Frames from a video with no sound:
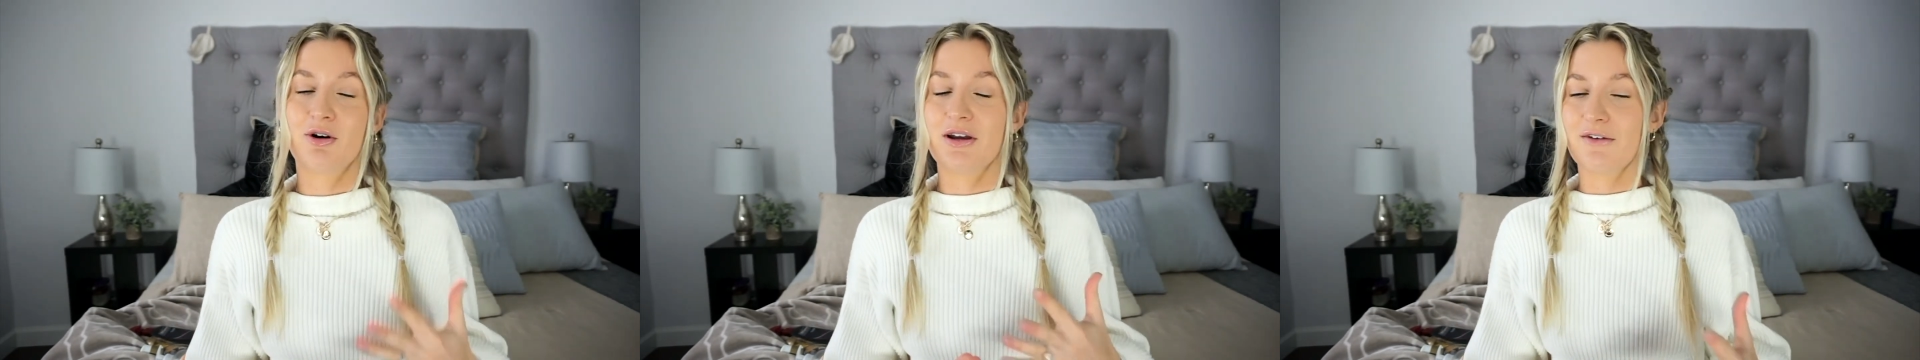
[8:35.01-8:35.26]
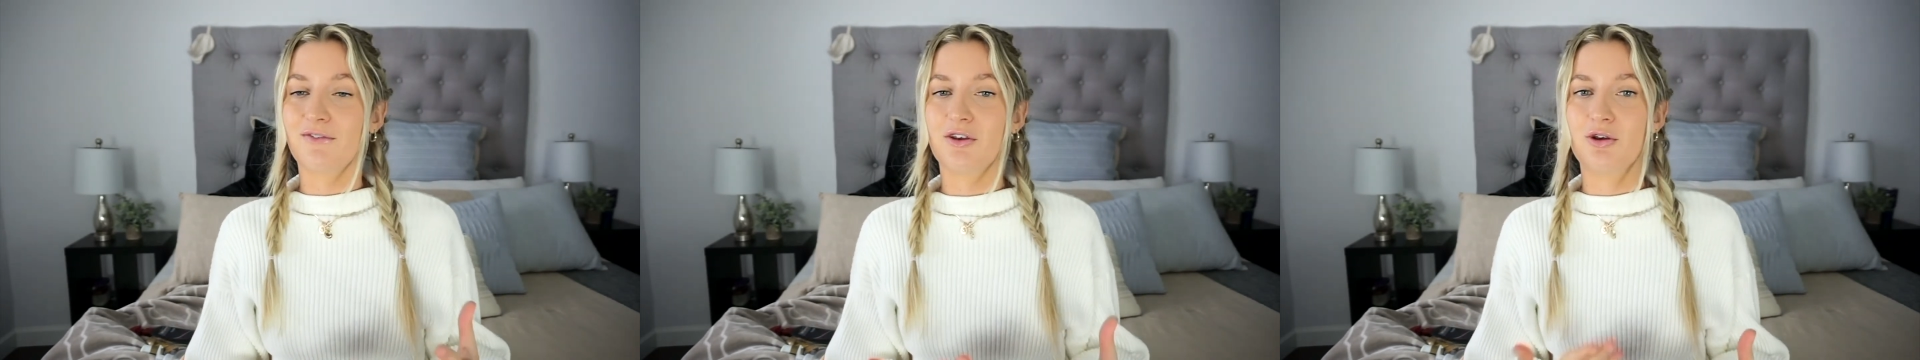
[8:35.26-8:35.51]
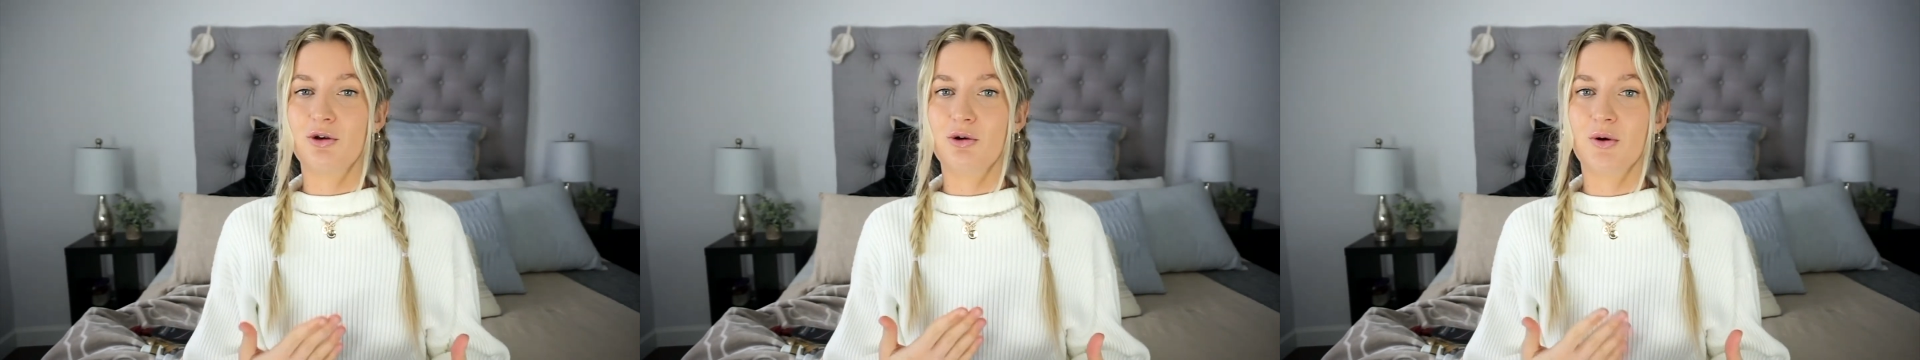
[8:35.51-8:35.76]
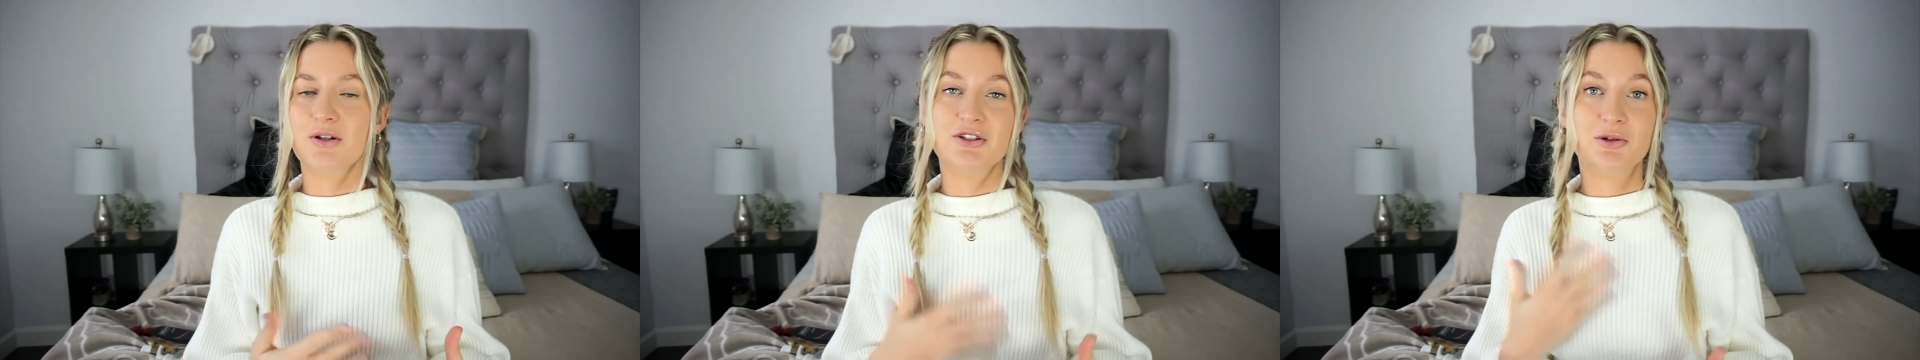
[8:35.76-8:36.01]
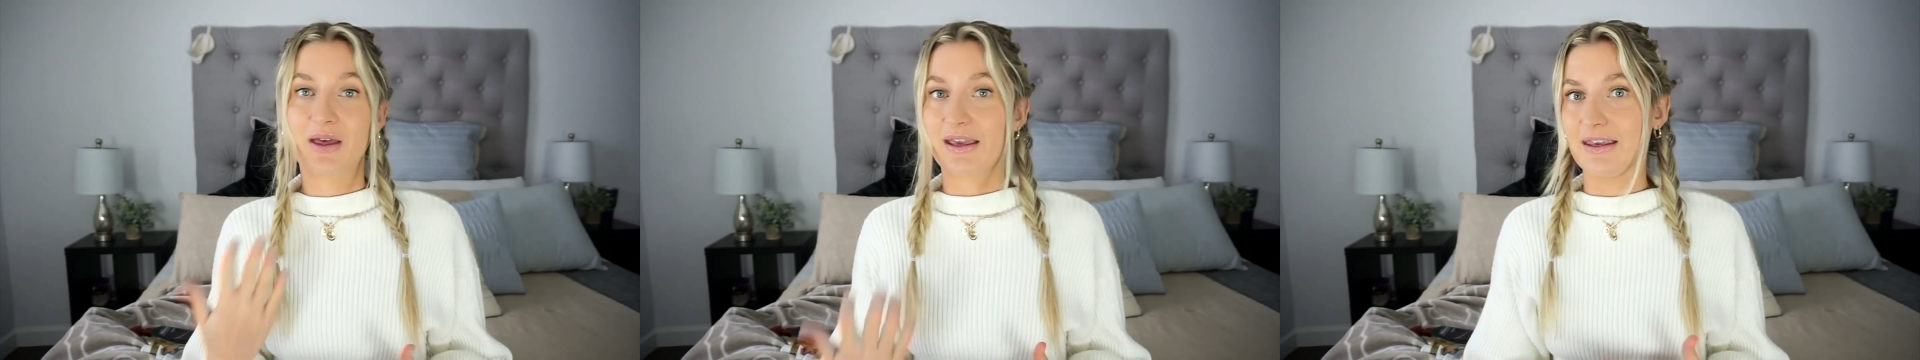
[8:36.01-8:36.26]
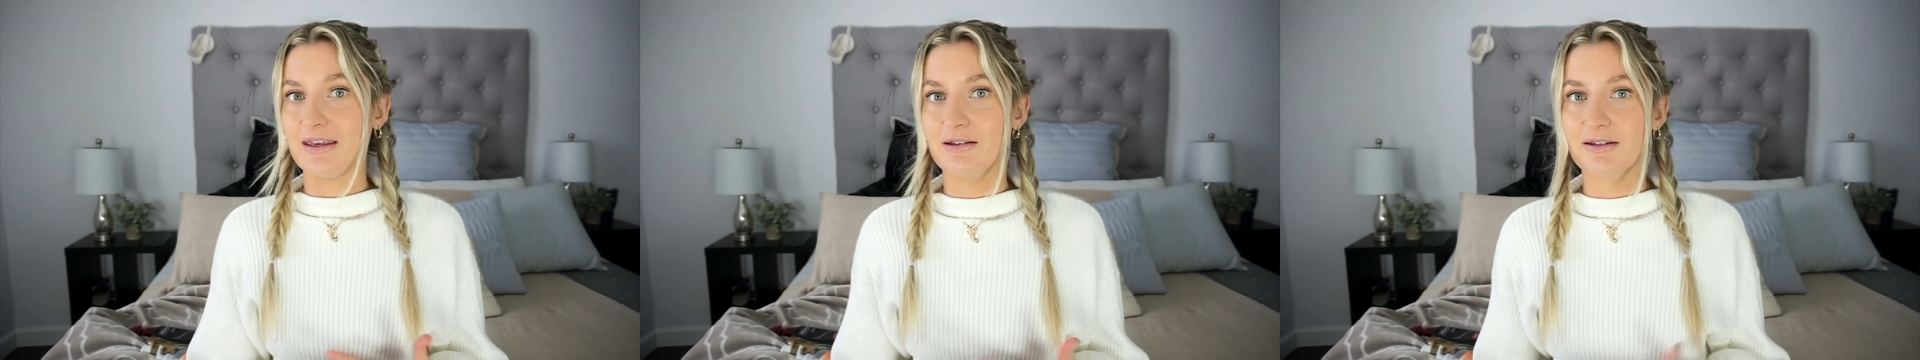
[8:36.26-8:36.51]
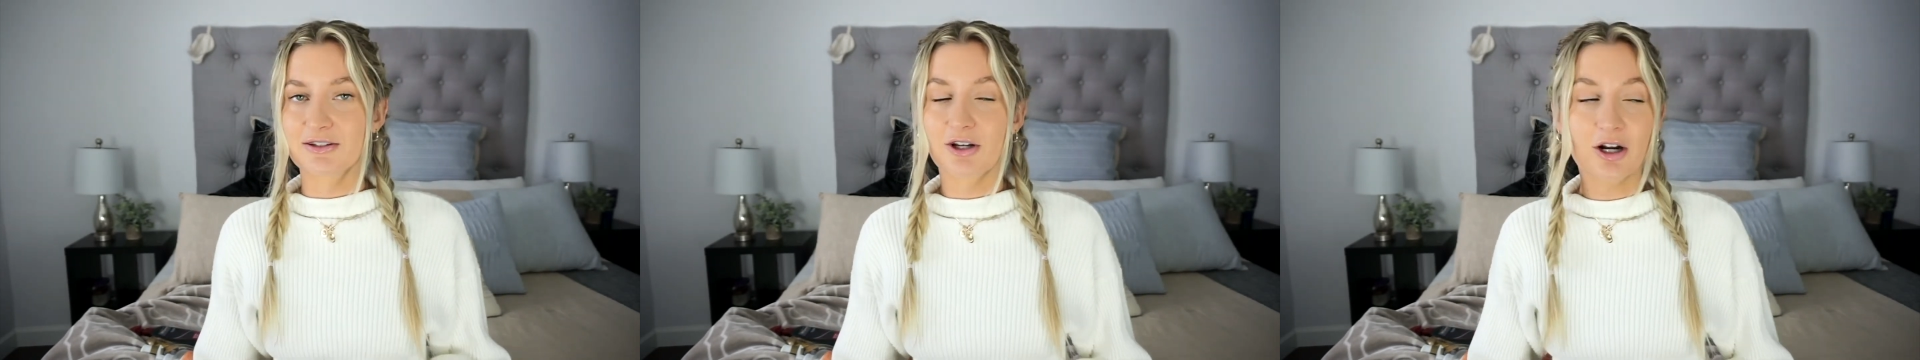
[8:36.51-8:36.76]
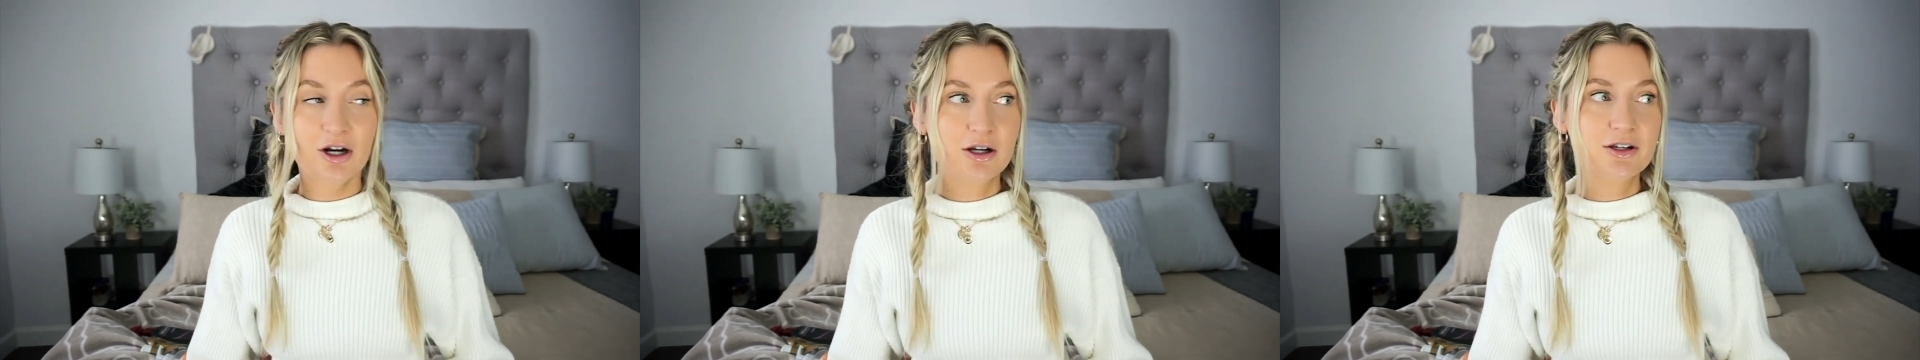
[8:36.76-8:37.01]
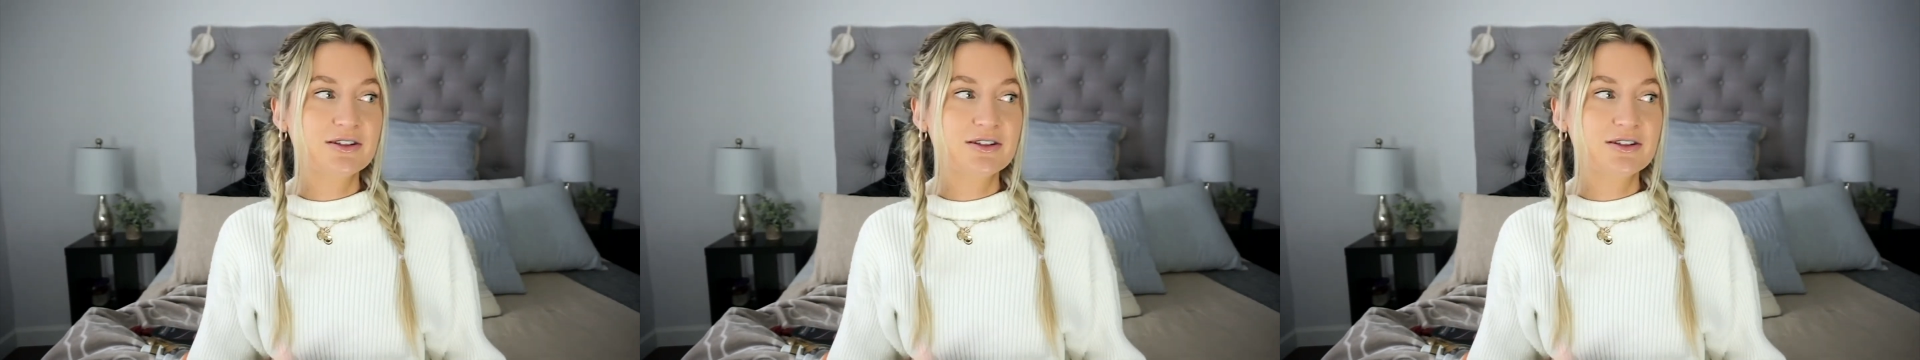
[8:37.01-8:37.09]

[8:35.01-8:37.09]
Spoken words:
if you do like heatless curls